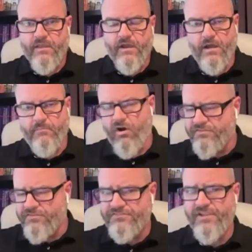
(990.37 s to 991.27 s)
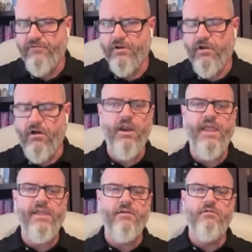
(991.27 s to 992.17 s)
Um, ours is different. Our
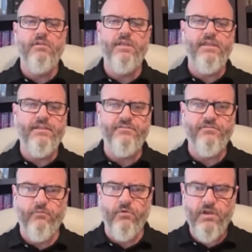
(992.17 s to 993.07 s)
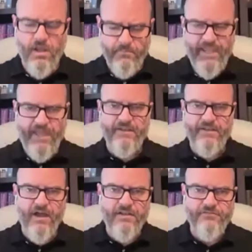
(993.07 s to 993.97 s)
angle is we're coming at it
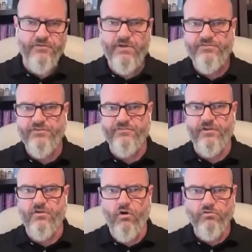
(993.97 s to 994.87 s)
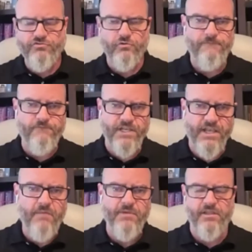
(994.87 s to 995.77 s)
not so much as a cultural
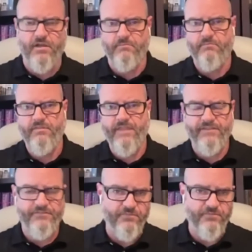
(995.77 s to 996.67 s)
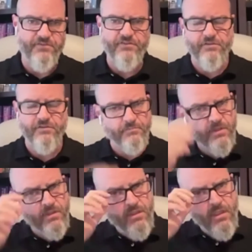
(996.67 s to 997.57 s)
phenomenon, that is dispensationalism,
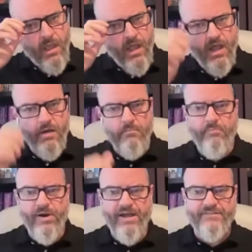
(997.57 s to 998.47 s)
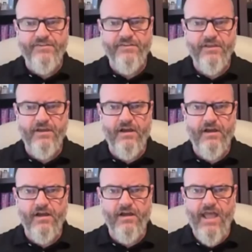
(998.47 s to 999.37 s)
uh, but
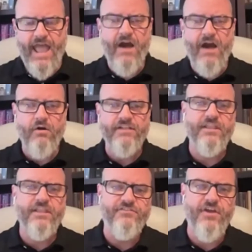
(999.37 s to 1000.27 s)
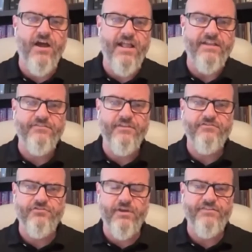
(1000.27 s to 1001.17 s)
uh, how it's it's do, it's
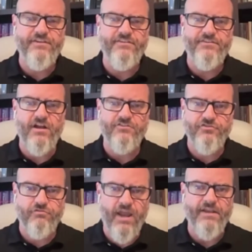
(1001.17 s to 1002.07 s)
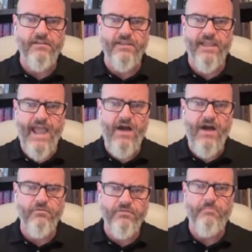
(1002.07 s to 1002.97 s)
tracing doctrinally
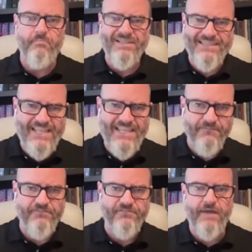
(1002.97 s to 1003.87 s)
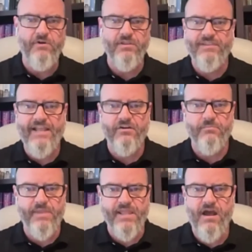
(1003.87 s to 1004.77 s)
how the beliefs that would
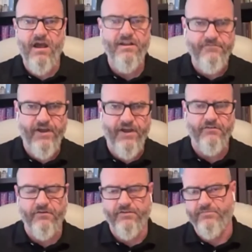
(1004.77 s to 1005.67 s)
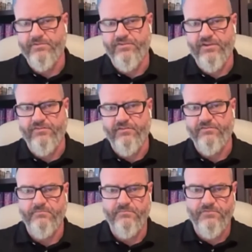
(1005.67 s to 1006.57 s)
later be codified under
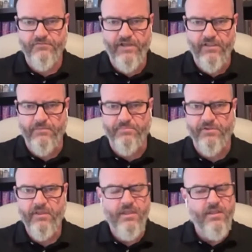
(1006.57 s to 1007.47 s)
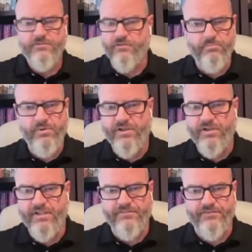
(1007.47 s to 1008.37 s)
dispensationalism developed. So our
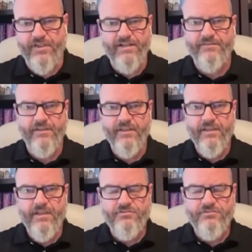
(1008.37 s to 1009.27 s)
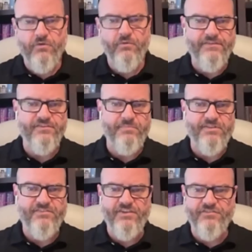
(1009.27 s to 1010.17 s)
book is not showing
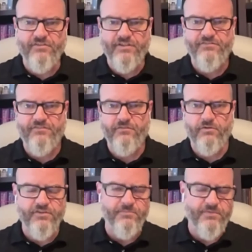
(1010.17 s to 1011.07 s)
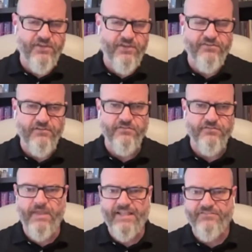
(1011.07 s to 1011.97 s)
dispensationalists or
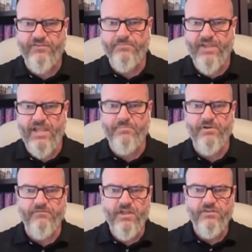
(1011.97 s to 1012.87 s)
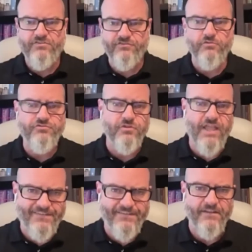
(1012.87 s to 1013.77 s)
dispensationalism as some type of
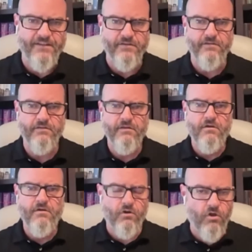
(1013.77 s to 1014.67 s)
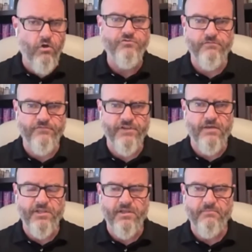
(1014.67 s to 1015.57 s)
social identity or cultural
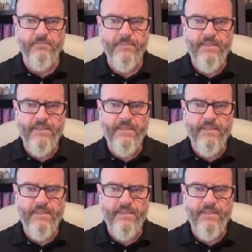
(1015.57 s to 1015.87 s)
phenomenon.